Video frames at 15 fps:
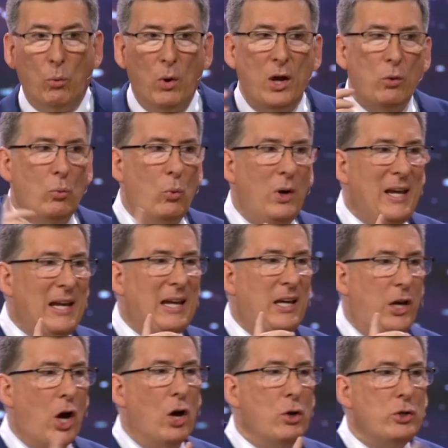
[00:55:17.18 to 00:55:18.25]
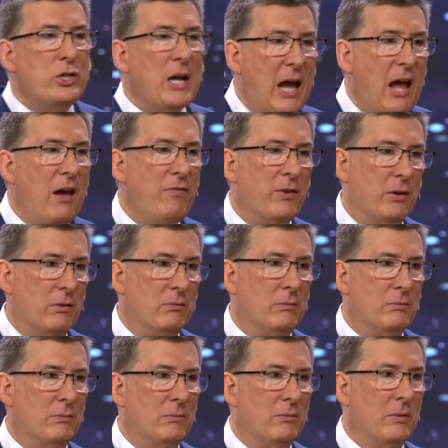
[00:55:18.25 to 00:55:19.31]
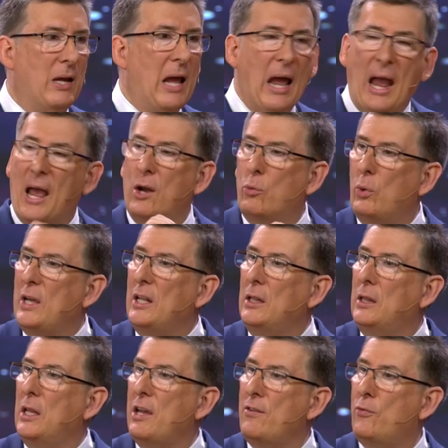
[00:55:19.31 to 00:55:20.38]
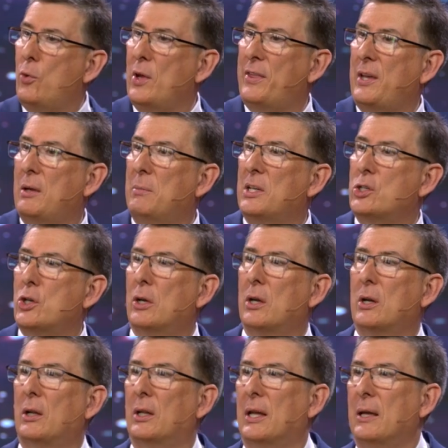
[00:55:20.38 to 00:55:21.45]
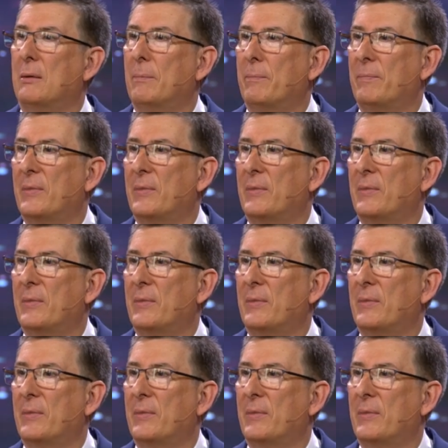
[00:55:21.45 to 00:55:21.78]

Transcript: when we go to heaven, and we live with Him eternally.